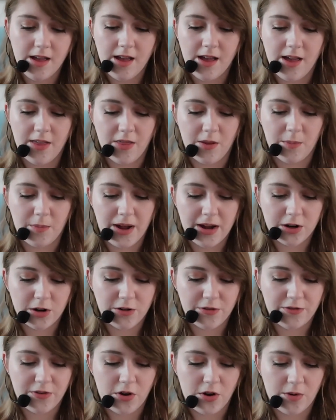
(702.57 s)
and the
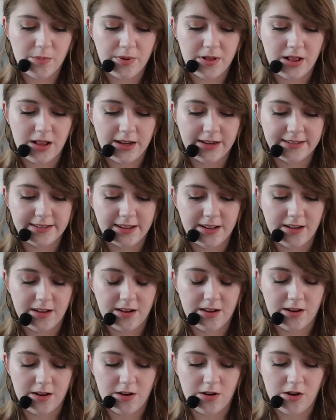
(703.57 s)
microphone plugs
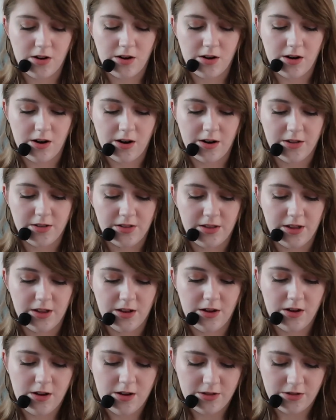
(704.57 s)
in on the
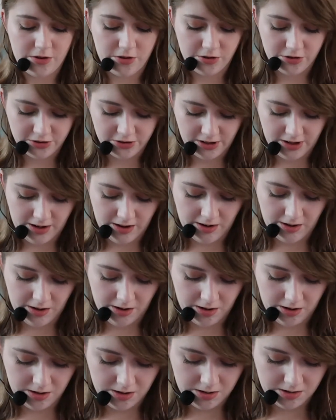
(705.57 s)
other
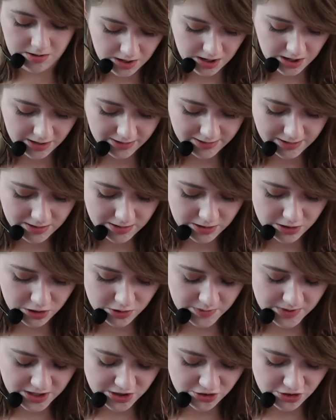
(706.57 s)
side. It is a little
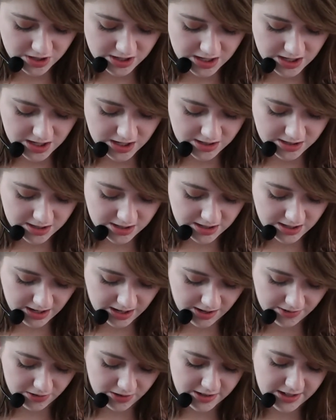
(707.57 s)
bit tricky to
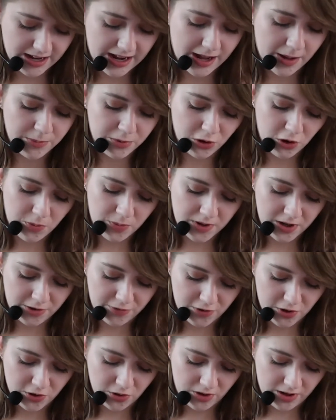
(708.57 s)
get the tabs open
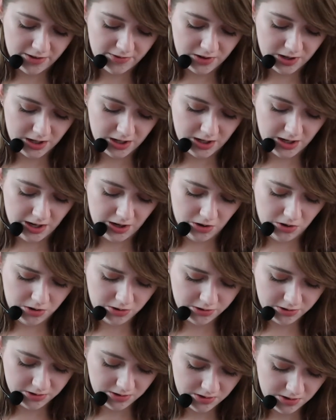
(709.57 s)
if you don't have any
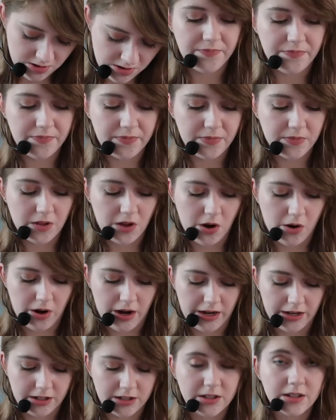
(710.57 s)
nails.
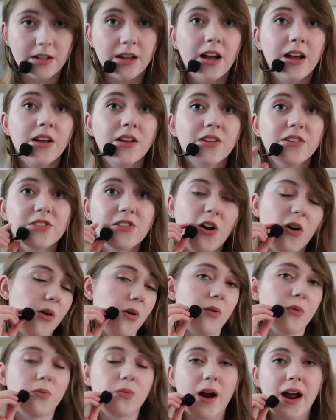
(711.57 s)
Alright,
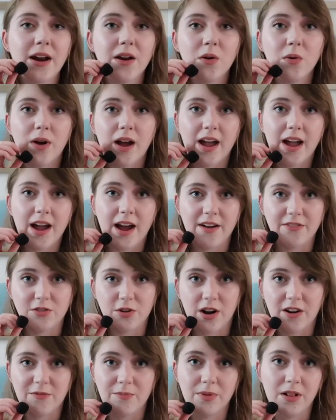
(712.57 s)
so right away after
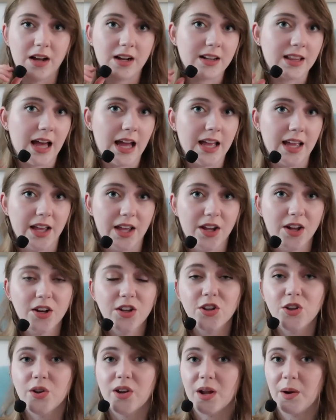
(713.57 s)
I've plugged that
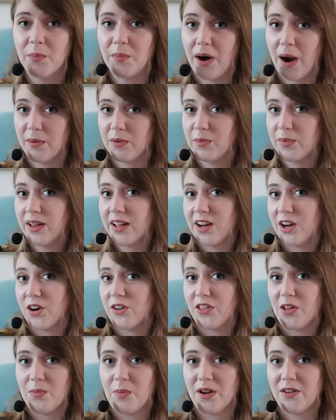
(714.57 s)
in, you can probably
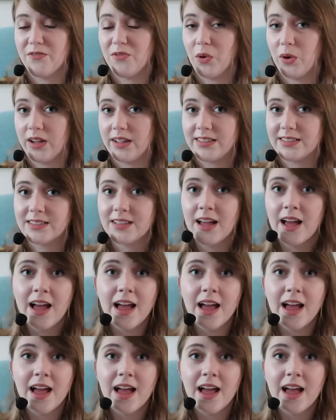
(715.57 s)
hear that my voice